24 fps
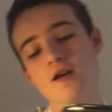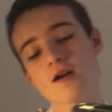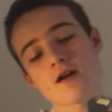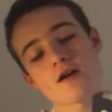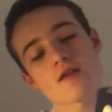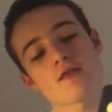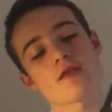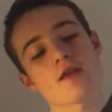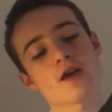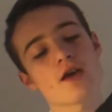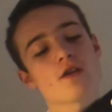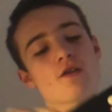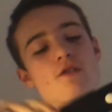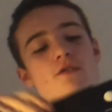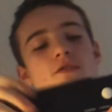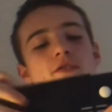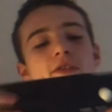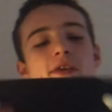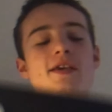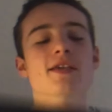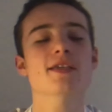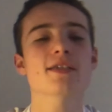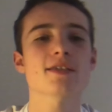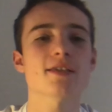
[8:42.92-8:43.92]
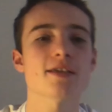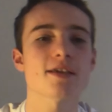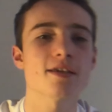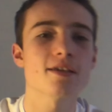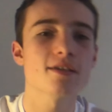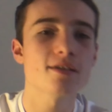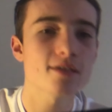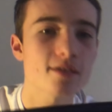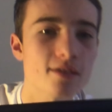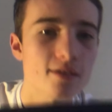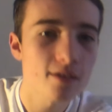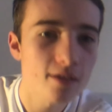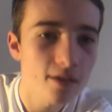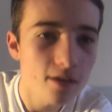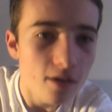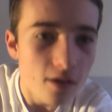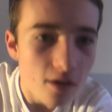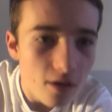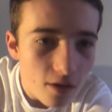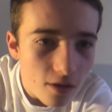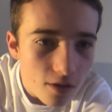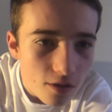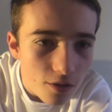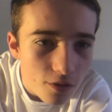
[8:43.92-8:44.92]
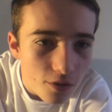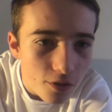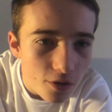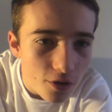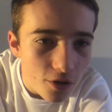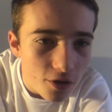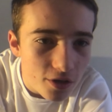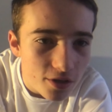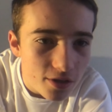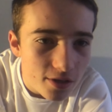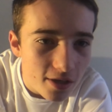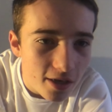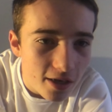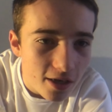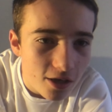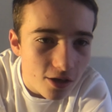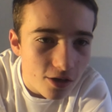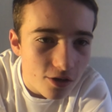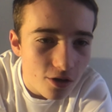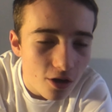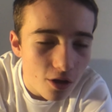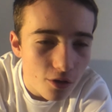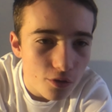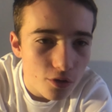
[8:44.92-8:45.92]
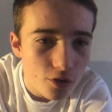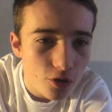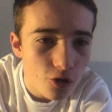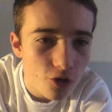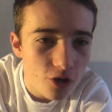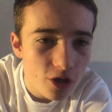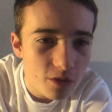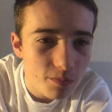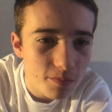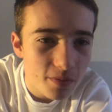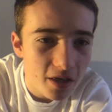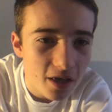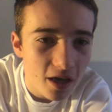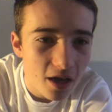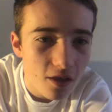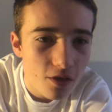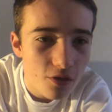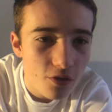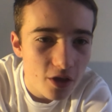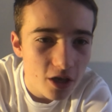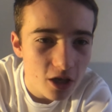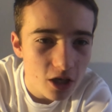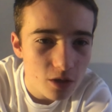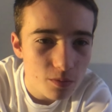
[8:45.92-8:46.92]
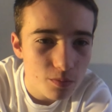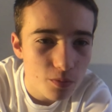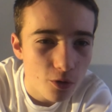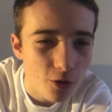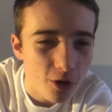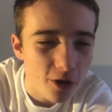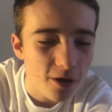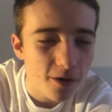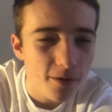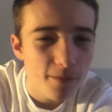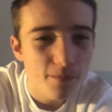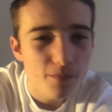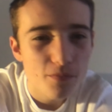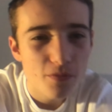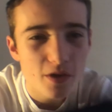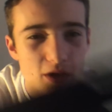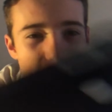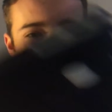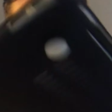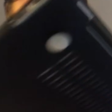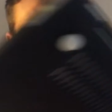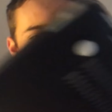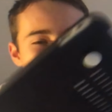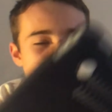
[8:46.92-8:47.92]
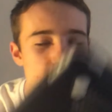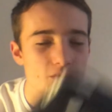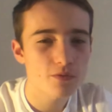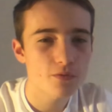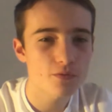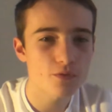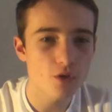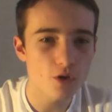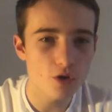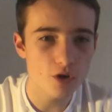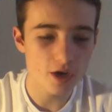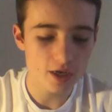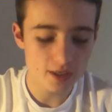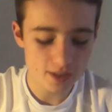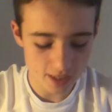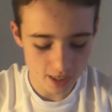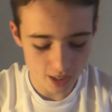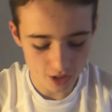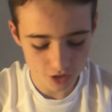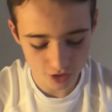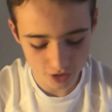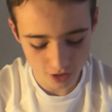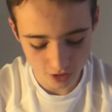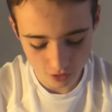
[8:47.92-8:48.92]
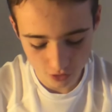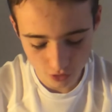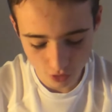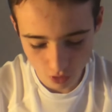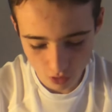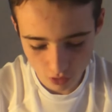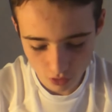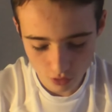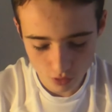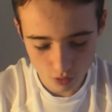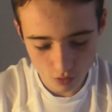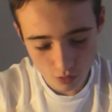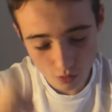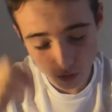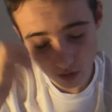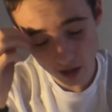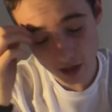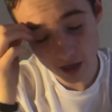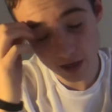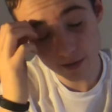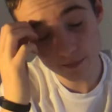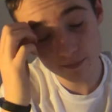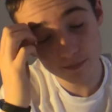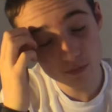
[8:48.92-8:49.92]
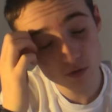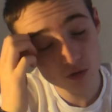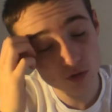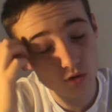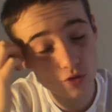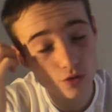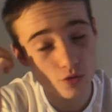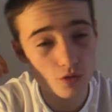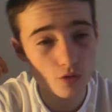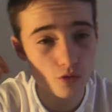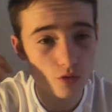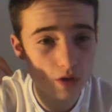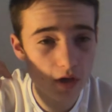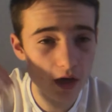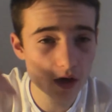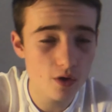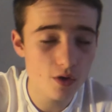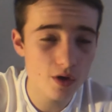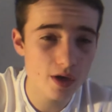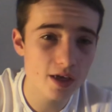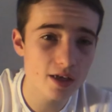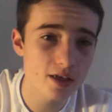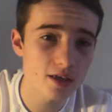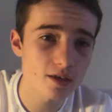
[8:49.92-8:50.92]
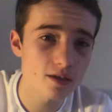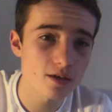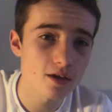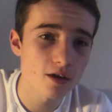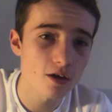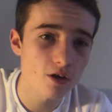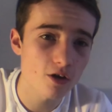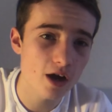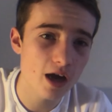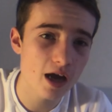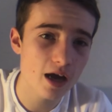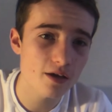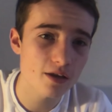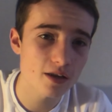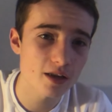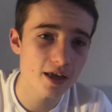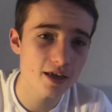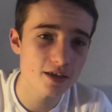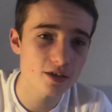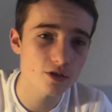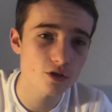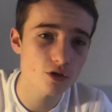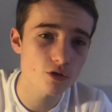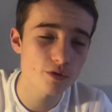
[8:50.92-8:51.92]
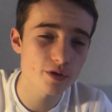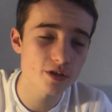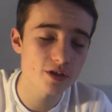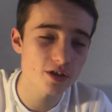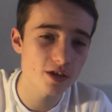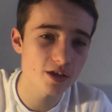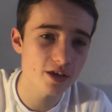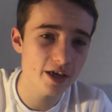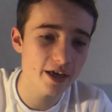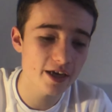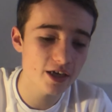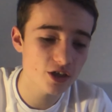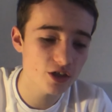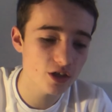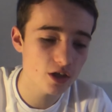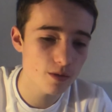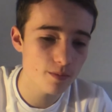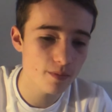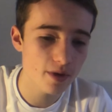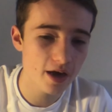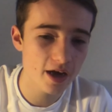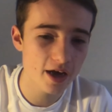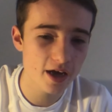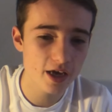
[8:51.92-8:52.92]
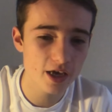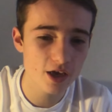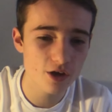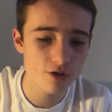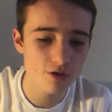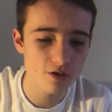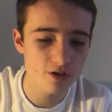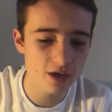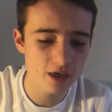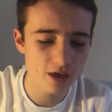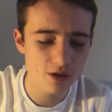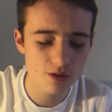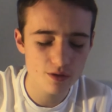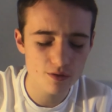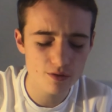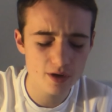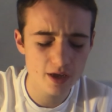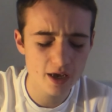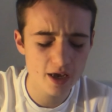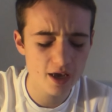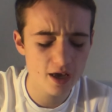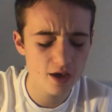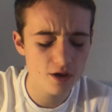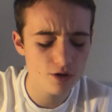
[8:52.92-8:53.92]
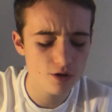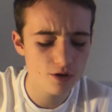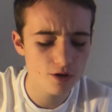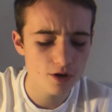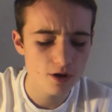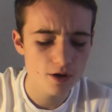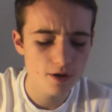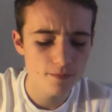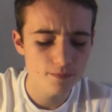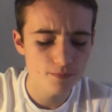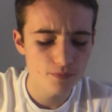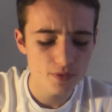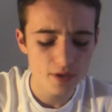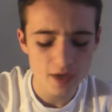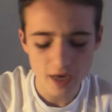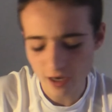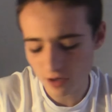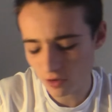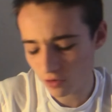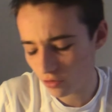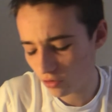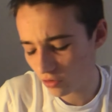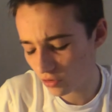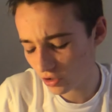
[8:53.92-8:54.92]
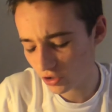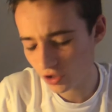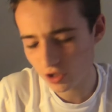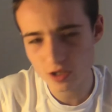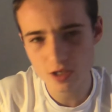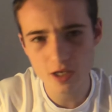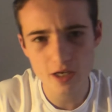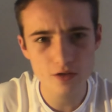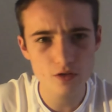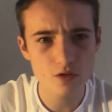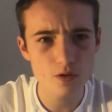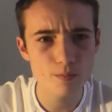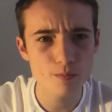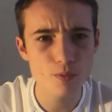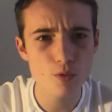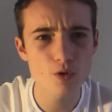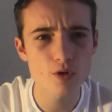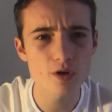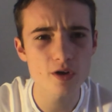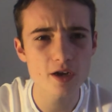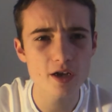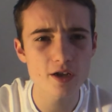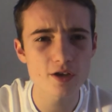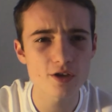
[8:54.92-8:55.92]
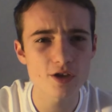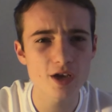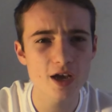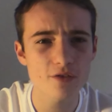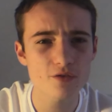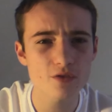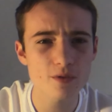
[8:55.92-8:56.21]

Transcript: and then on this side there's another USB, and this port is for attaching a dongle to go in, or let it go into an HDMI or an Ethernet, or I don't know. It's just like the port, and you